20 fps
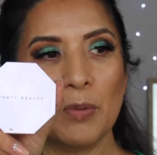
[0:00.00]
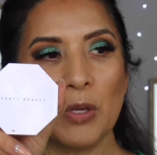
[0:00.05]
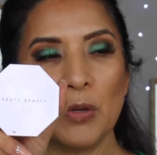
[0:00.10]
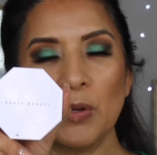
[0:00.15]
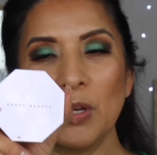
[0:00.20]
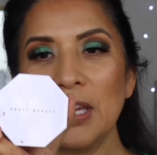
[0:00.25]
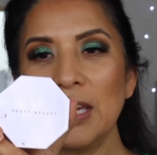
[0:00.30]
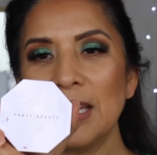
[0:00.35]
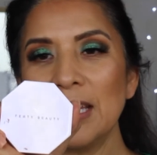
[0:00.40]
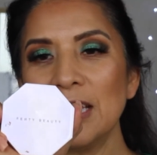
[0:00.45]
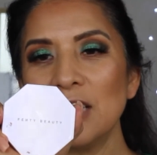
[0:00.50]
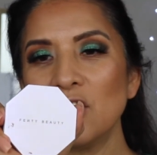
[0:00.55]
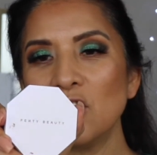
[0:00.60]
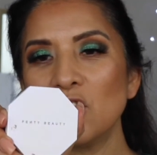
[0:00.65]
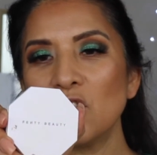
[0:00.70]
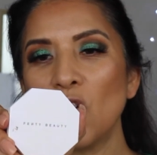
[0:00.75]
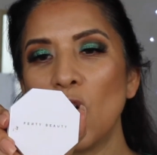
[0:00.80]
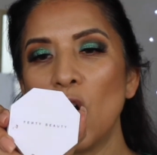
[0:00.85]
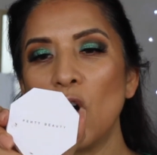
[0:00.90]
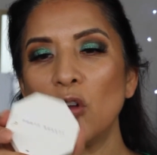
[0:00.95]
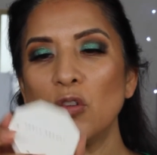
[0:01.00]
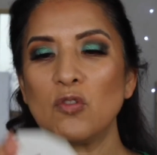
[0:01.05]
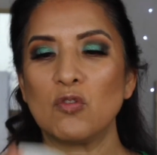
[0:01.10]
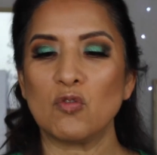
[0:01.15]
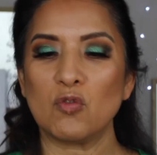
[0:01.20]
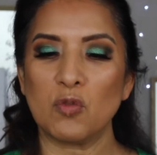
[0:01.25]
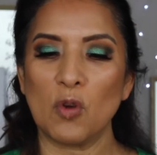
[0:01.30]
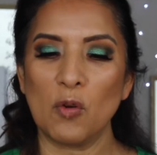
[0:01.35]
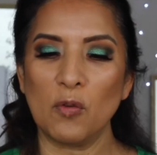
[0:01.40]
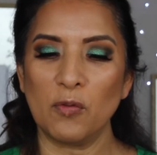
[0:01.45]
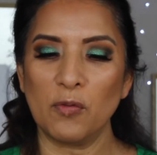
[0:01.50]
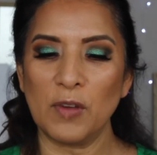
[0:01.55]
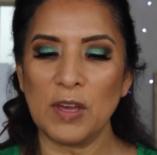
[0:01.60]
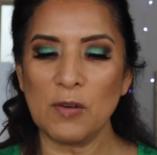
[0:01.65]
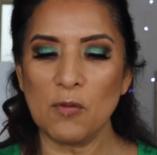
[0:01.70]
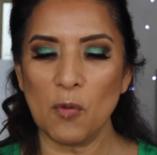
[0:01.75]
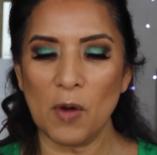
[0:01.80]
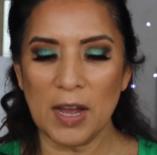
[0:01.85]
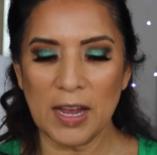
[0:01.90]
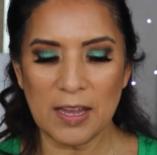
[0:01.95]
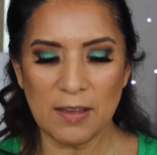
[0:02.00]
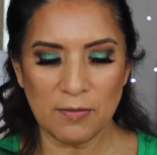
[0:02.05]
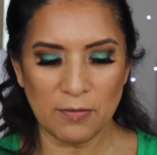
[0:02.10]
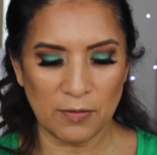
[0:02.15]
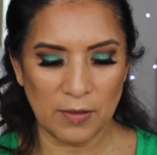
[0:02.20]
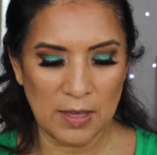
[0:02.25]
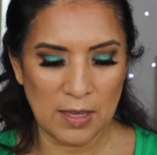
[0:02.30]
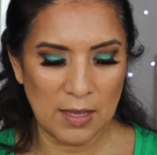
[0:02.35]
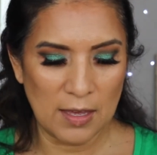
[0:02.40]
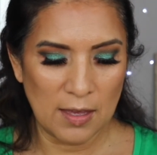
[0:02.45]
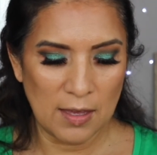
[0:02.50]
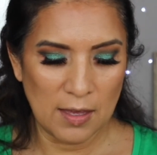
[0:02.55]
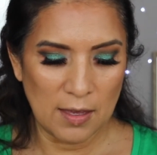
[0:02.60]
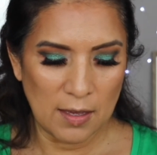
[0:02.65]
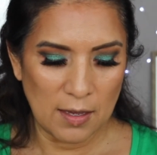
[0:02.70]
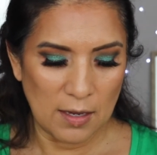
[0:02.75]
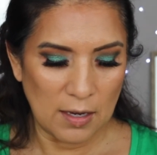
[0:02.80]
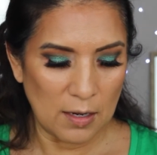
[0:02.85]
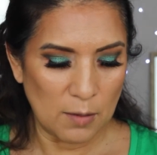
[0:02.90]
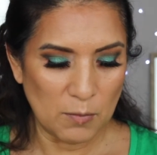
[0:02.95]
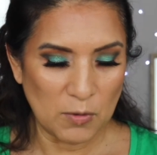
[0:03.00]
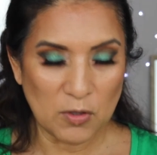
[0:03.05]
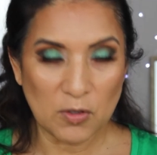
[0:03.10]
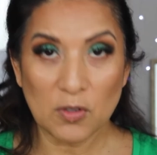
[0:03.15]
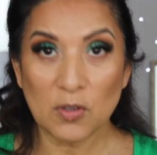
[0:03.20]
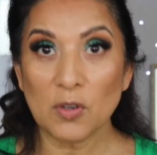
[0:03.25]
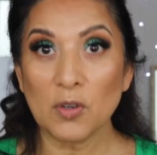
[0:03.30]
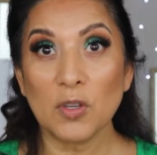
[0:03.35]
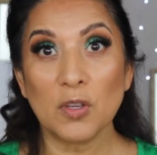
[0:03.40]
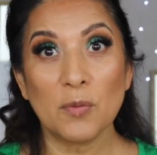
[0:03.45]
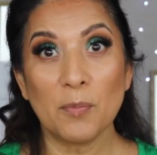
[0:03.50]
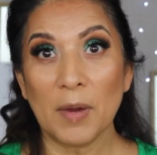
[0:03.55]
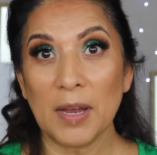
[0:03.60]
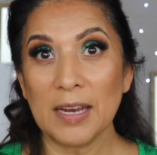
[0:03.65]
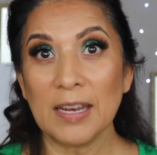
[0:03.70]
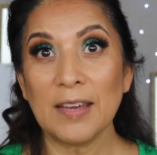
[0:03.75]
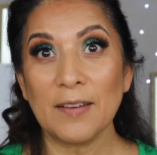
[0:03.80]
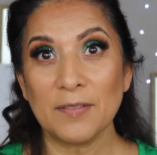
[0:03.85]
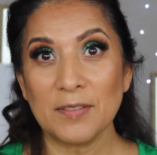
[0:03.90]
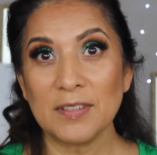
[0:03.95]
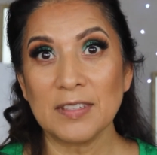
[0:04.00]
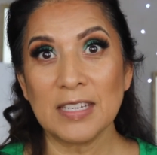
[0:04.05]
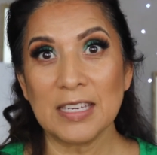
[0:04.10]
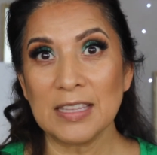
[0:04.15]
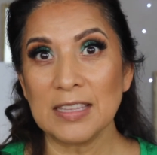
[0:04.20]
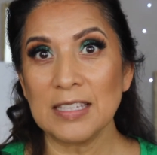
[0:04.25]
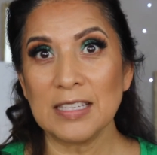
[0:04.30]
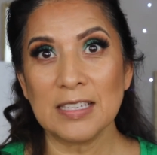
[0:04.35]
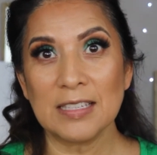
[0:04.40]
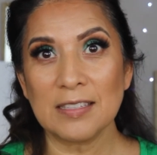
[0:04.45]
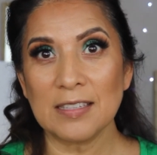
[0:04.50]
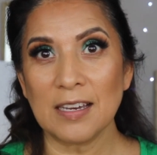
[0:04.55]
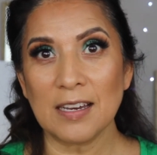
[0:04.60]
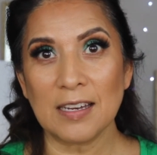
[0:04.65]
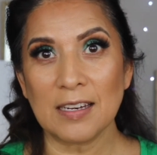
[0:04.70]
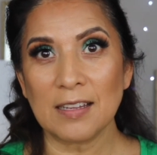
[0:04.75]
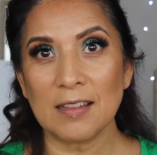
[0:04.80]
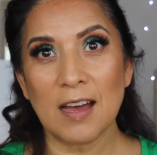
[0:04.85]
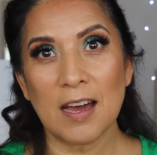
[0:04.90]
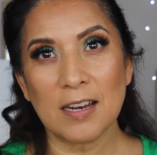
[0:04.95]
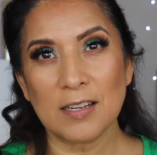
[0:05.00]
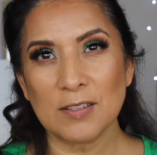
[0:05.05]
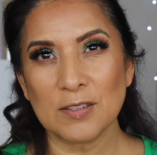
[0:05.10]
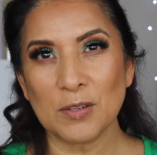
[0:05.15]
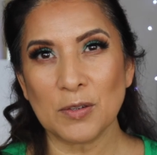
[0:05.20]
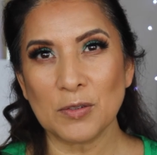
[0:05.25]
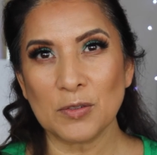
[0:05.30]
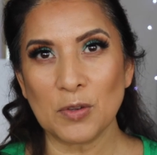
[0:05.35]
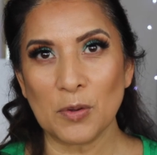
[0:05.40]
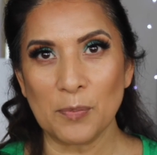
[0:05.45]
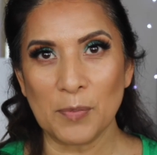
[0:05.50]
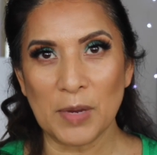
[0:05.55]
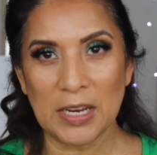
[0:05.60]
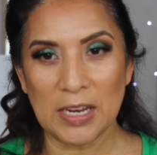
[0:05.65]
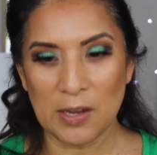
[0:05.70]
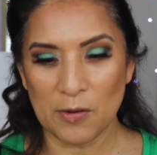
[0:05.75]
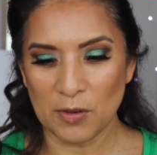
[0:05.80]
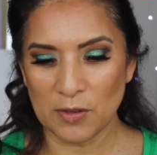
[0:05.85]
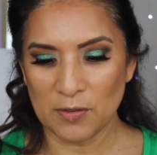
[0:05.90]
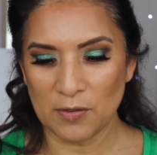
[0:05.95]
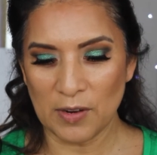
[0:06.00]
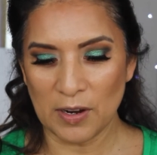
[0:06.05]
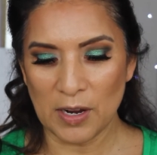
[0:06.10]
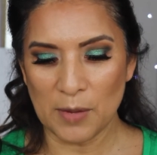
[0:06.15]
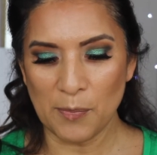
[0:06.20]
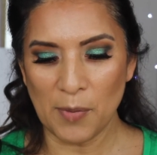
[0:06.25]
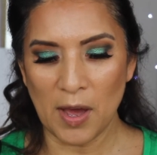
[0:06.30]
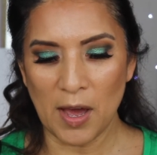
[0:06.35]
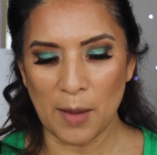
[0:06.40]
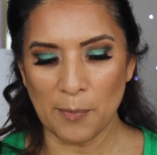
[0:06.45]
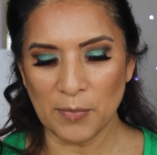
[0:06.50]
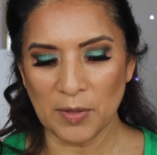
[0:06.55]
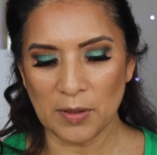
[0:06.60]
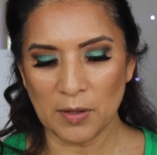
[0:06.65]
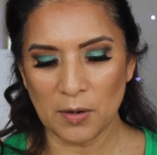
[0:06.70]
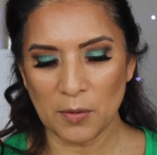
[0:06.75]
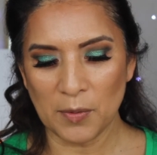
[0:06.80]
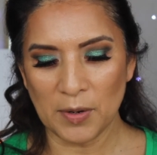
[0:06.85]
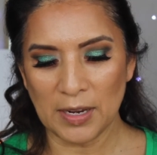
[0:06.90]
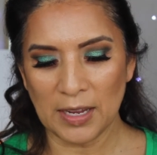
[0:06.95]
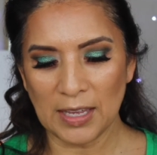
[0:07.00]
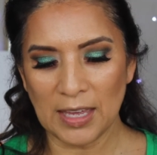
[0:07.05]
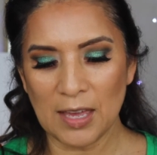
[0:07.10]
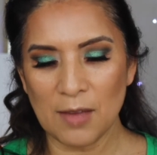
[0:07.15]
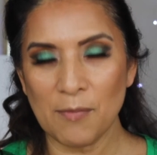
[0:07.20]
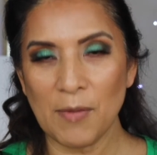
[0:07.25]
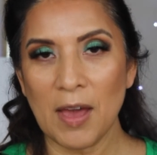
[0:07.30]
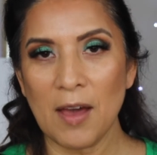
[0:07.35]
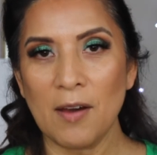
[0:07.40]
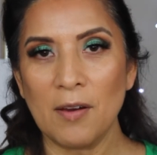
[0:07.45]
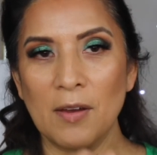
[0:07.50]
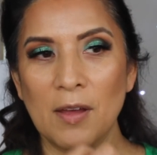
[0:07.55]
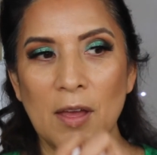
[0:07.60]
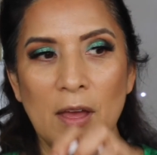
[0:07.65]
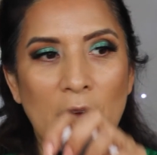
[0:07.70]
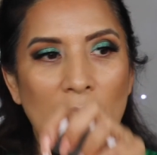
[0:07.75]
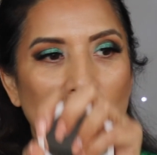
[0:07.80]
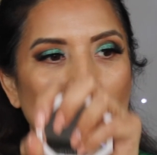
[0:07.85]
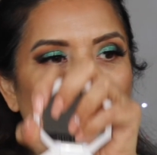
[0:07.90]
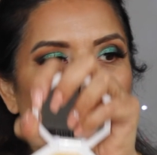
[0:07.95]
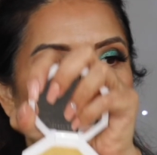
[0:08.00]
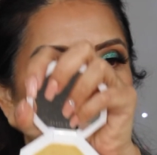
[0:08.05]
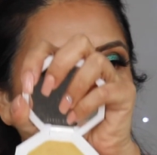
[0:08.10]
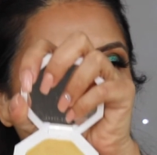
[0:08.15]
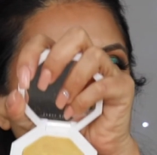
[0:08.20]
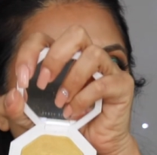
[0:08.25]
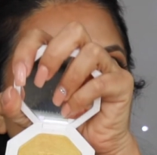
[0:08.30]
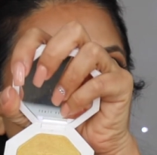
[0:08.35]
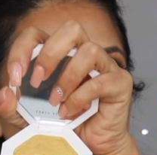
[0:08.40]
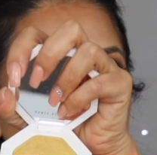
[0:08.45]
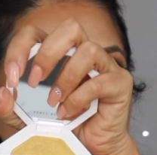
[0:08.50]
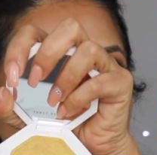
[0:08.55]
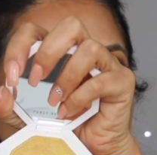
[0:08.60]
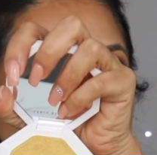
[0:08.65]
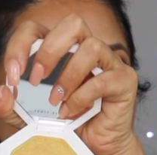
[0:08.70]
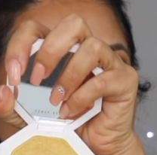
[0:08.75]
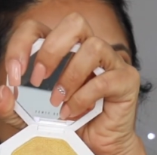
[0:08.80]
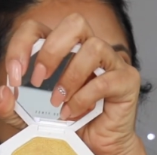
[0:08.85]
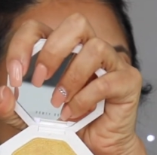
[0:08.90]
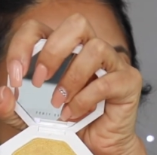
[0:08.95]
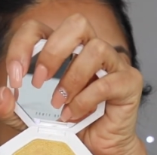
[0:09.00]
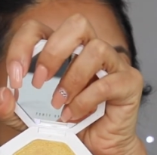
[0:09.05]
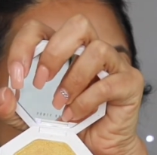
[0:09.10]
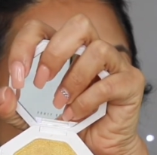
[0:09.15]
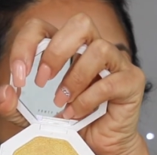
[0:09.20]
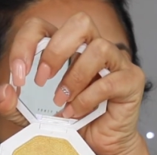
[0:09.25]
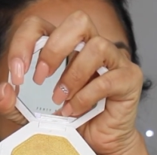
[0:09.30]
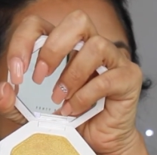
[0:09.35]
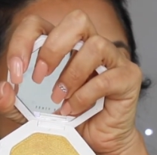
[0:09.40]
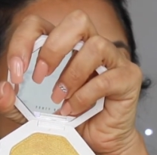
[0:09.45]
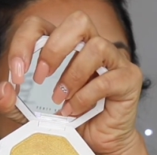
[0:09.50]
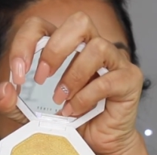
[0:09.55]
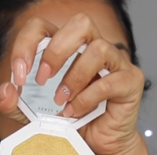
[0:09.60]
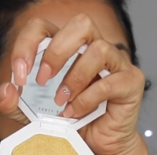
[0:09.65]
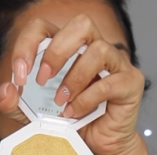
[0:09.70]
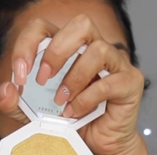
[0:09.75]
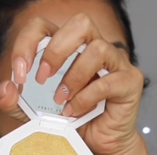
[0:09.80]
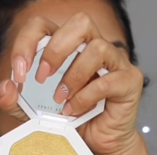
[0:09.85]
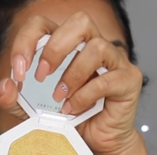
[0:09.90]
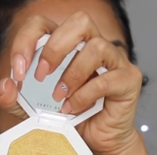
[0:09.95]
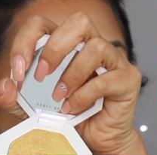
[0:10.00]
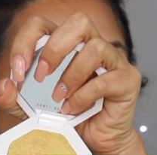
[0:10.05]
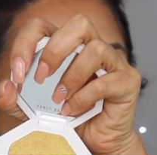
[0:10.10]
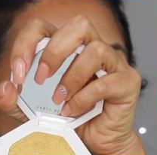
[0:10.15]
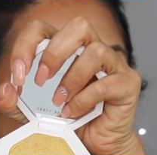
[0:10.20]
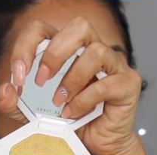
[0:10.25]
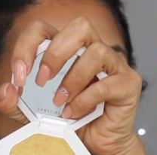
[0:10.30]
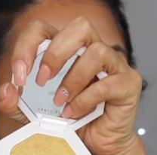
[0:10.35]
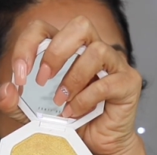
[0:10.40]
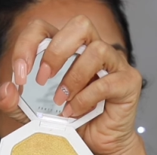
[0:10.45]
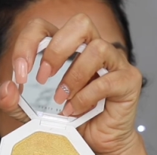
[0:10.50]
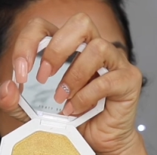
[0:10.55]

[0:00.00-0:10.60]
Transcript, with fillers: Beauty. It's called Trophy Wife. I'm sure you might have seen this on a lot of social media. It was very popular when it came out. But this is what it looks like. It is